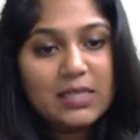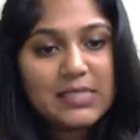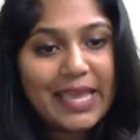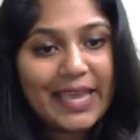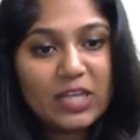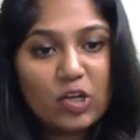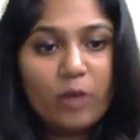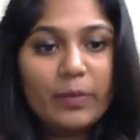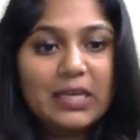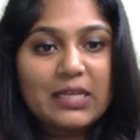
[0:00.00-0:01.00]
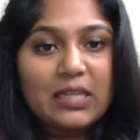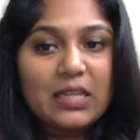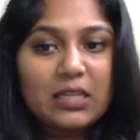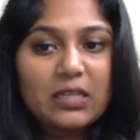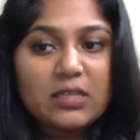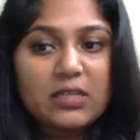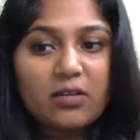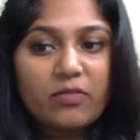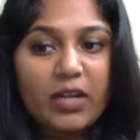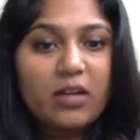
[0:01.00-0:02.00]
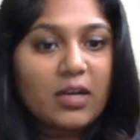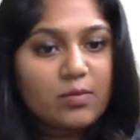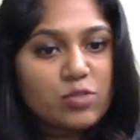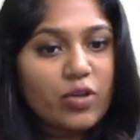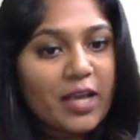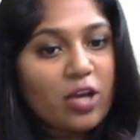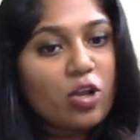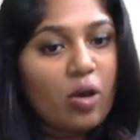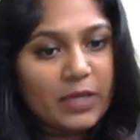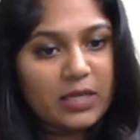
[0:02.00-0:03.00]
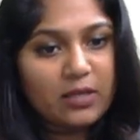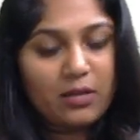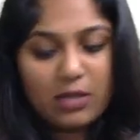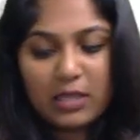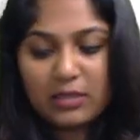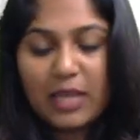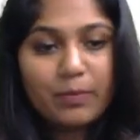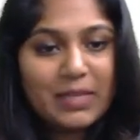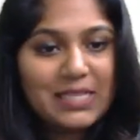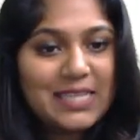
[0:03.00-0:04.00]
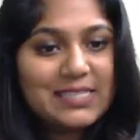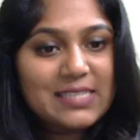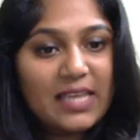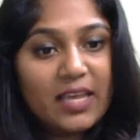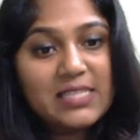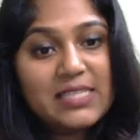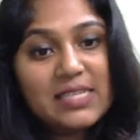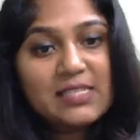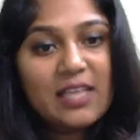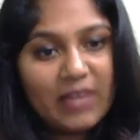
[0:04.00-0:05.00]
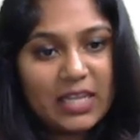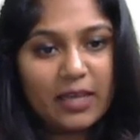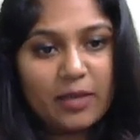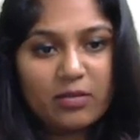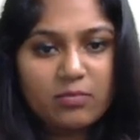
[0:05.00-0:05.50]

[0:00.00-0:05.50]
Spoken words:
See, economical, when it comes to economical, that means I say a sasta wala hai.